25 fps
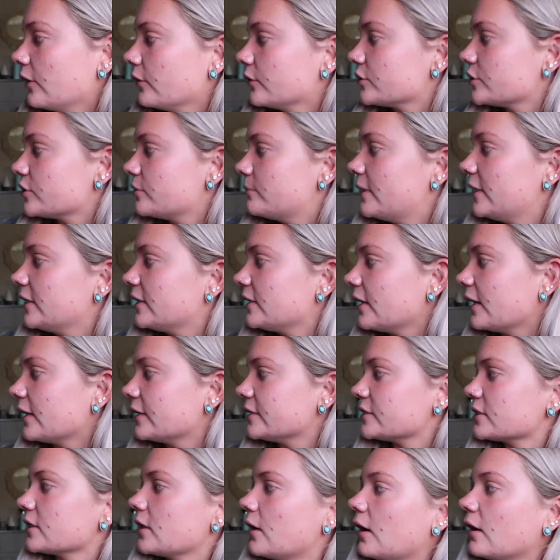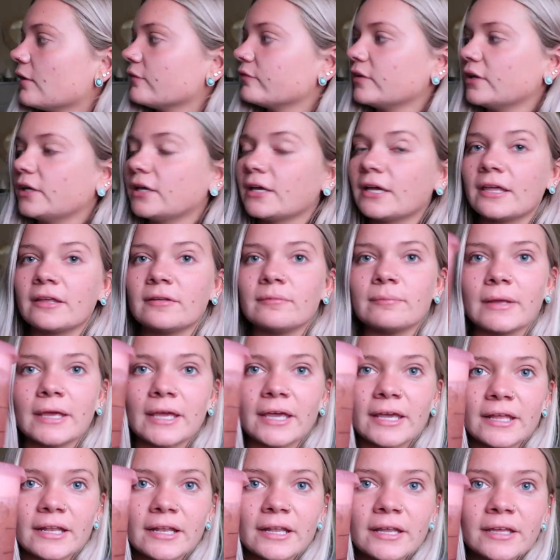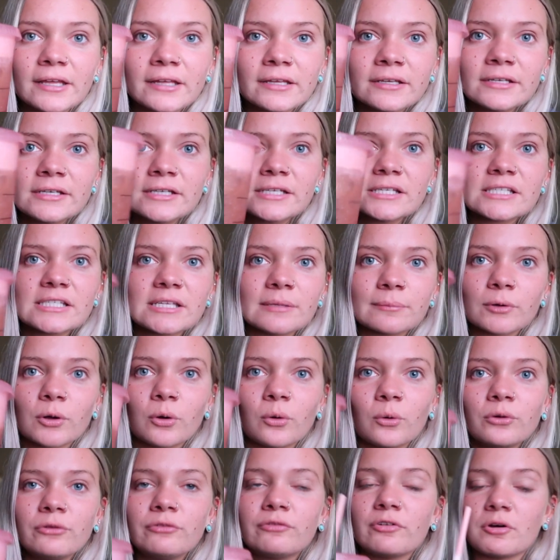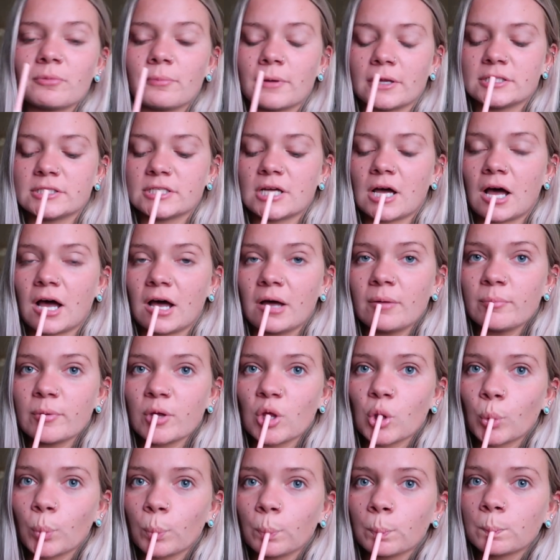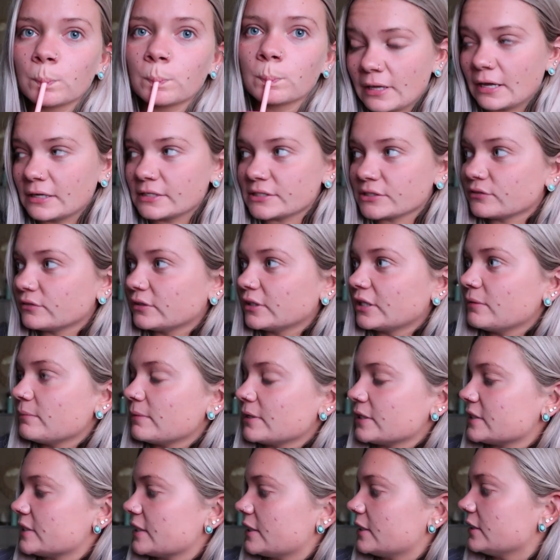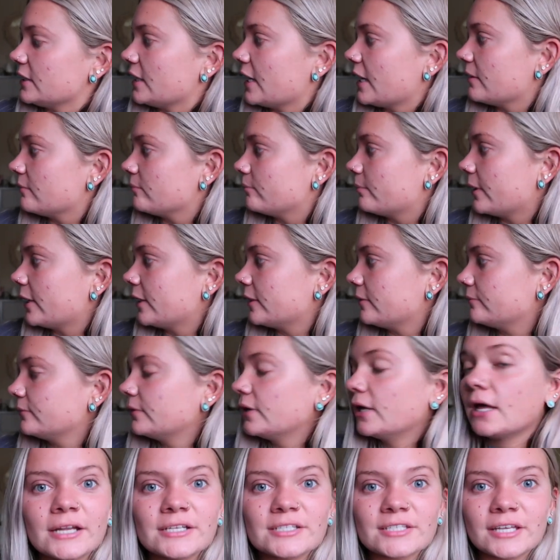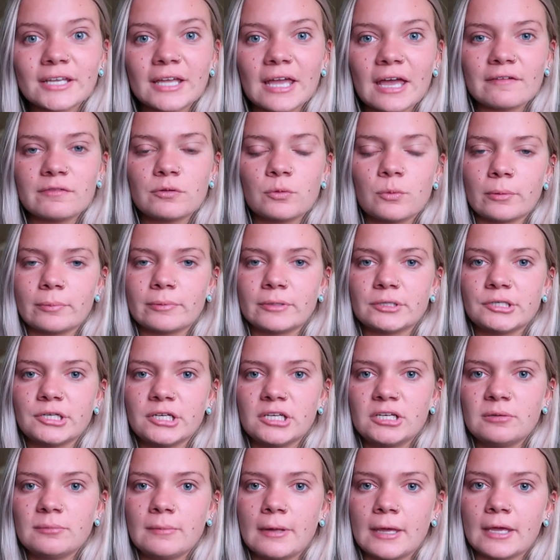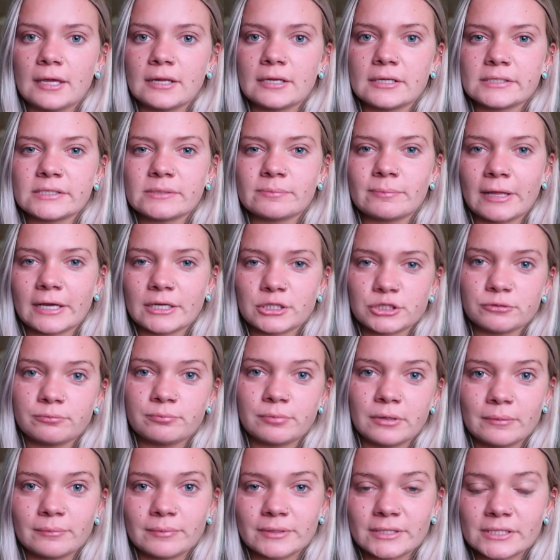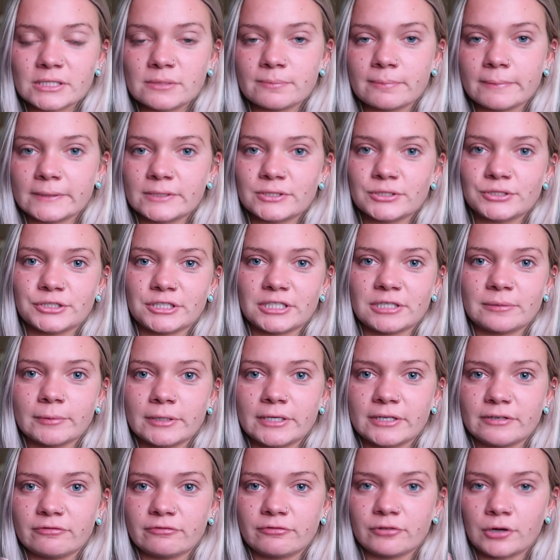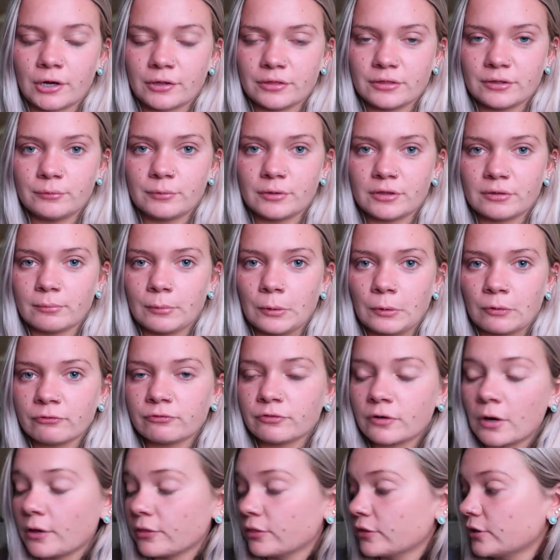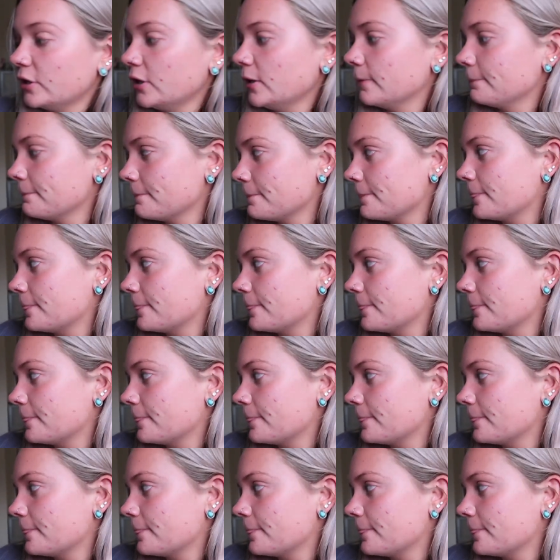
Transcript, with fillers: I also made an iced coffee and made some cold foam on top hasn't really mixed in yet, but I just take heavy whipping cream and a splash of pumpkin spice creamer and froth it with a milk frother,